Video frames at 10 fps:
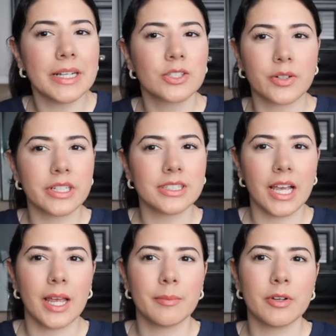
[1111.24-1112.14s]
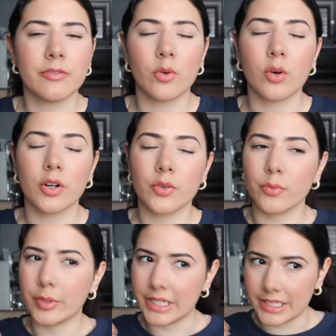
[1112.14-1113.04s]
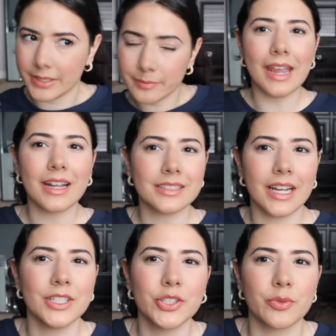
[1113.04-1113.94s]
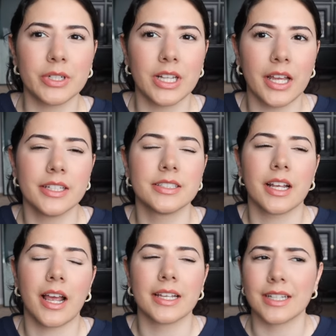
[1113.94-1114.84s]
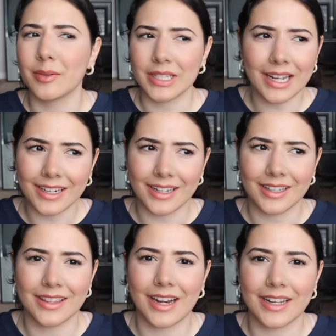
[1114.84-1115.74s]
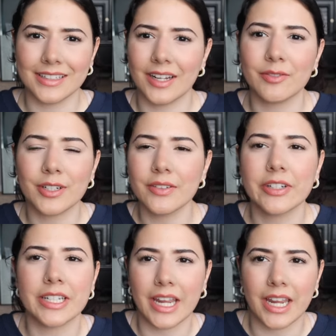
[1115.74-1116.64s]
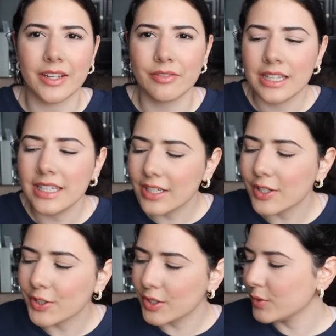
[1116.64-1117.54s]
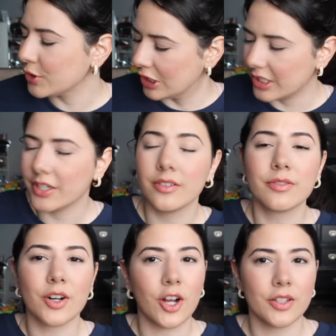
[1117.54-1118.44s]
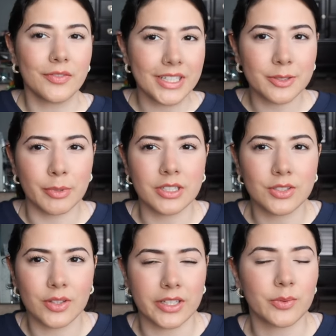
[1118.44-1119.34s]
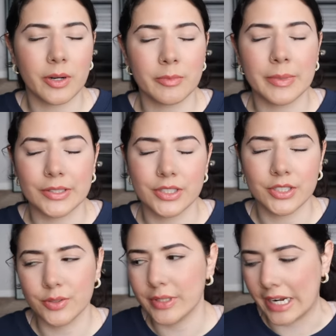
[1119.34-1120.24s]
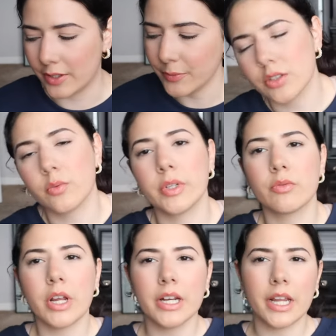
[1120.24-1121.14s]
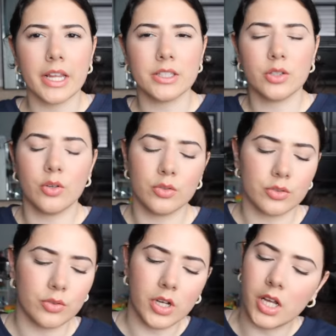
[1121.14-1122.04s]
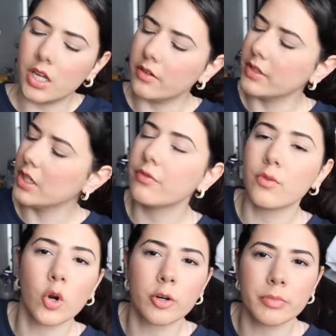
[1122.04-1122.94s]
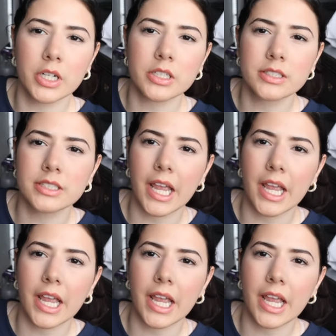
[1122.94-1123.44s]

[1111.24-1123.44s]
my screen time for reading, and I just realized as I was editing that I never even gave the conclusion for all of these books, so that's what I'm about to do now. So we read a total of 4 books